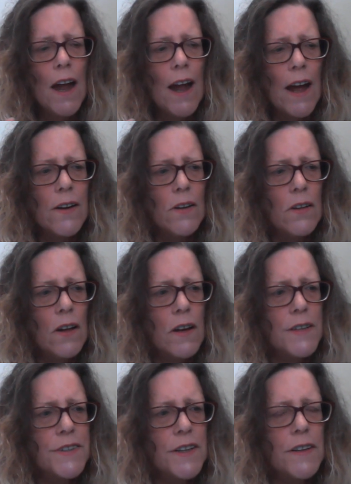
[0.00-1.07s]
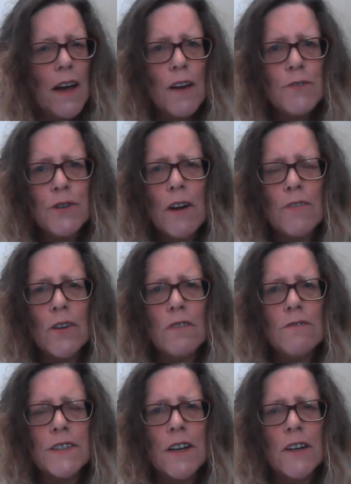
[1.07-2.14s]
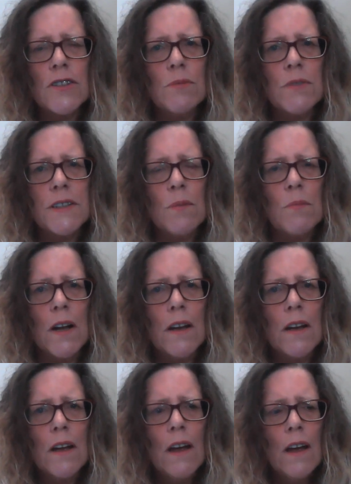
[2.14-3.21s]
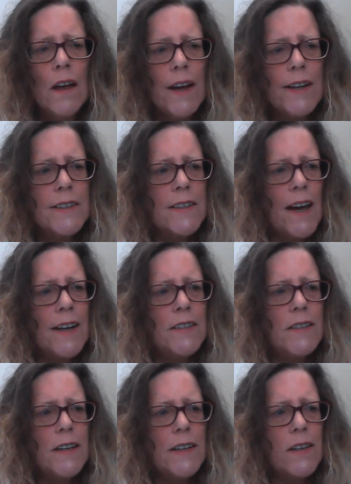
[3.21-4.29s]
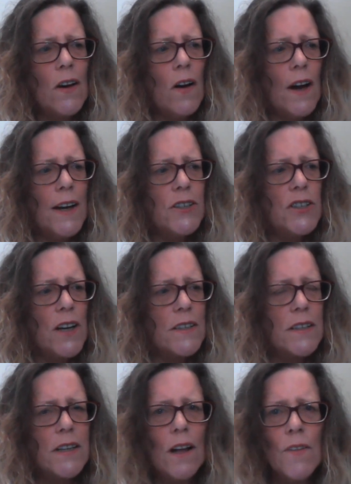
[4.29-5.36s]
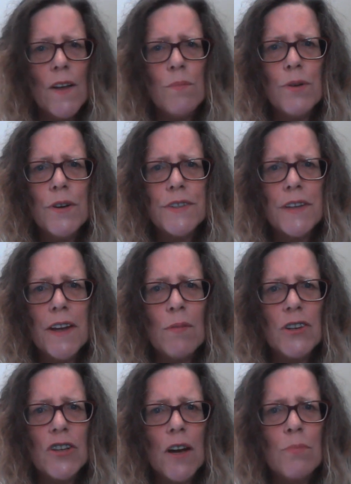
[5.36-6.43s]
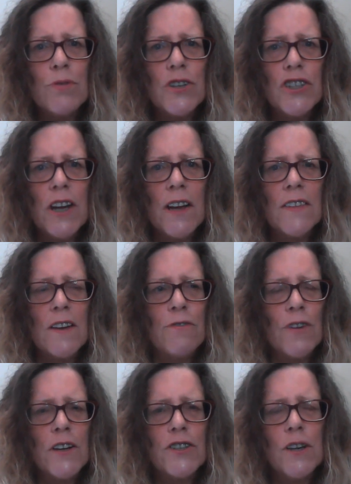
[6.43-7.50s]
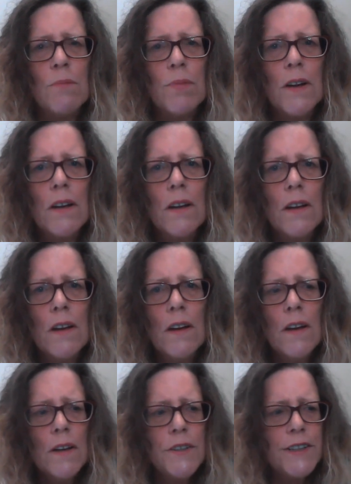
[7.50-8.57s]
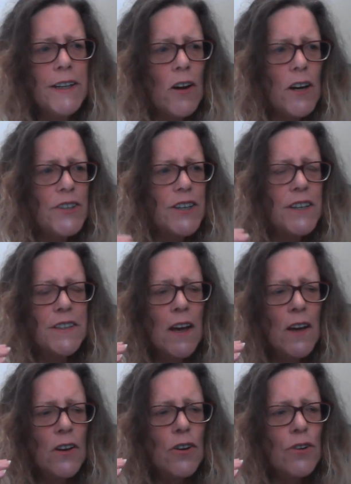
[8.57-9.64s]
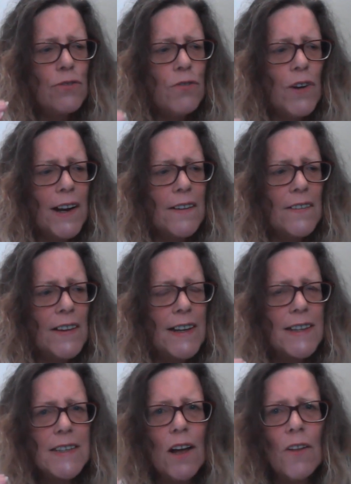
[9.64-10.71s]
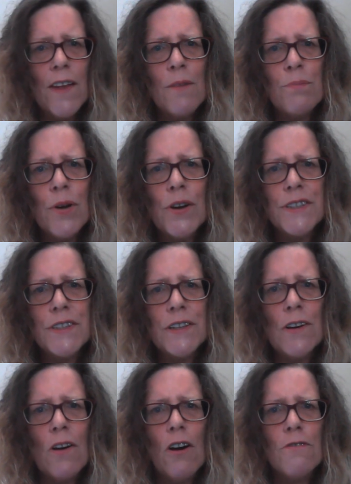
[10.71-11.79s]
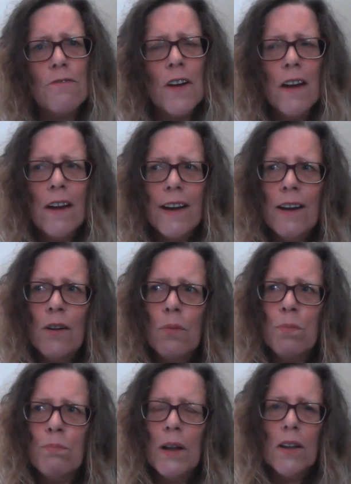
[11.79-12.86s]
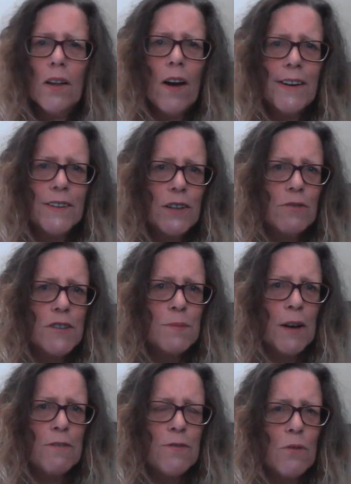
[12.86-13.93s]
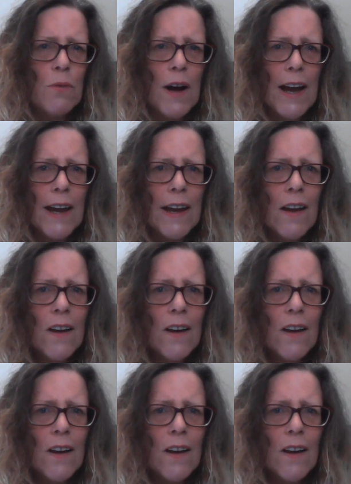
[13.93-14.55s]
Analyze it after you have a conversation with someone and say, did I just tell that person how much I appreciate their friendship? Did I just correctly tell that person off in a polite and respectful way?